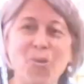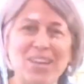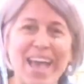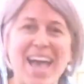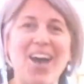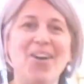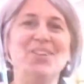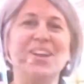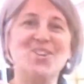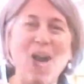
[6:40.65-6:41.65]
down
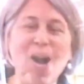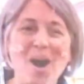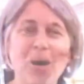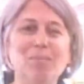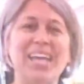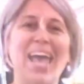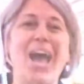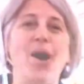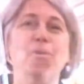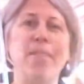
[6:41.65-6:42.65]
and calm
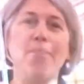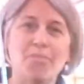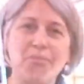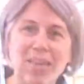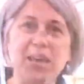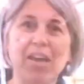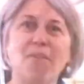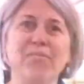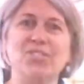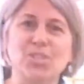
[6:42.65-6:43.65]
down and think of
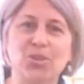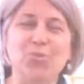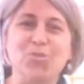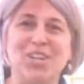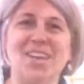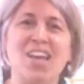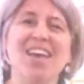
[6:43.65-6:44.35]
a solution.